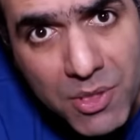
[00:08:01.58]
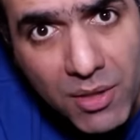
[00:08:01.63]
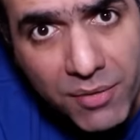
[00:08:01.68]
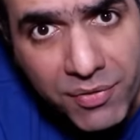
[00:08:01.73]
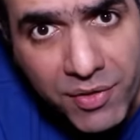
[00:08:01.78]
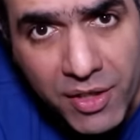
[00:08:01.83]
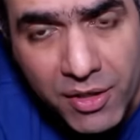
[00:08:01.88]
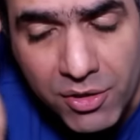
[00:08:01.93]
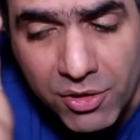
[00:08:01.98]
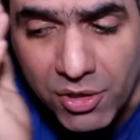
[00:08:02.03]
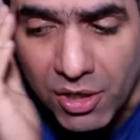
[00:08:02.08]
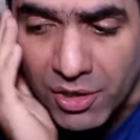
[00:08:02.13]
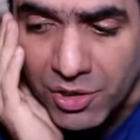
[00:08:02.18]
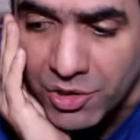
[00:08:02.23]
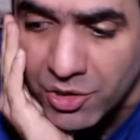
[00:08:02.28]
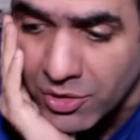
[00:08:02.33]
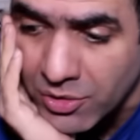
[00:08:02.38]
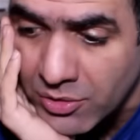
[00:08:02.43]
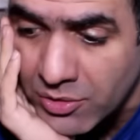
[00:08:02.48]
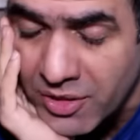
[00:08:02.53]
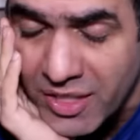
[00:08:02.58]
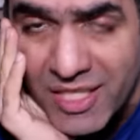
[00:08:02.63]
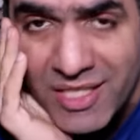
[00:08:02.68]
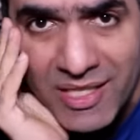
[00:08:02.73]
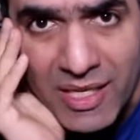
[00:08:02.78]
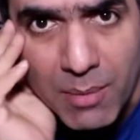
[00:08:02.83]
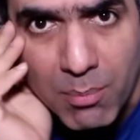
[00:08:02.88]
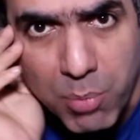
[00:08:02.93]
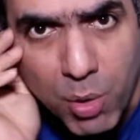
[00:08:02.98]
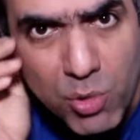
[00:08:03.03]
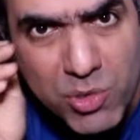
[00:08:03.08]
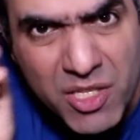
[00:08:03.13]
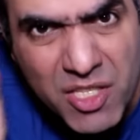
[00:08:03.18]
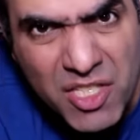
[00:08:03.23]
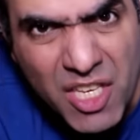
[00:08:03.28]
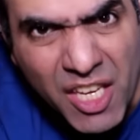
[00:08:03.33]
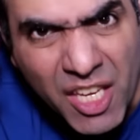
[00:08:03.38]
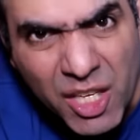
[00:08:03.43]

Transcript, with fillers: of inrush. This imposes a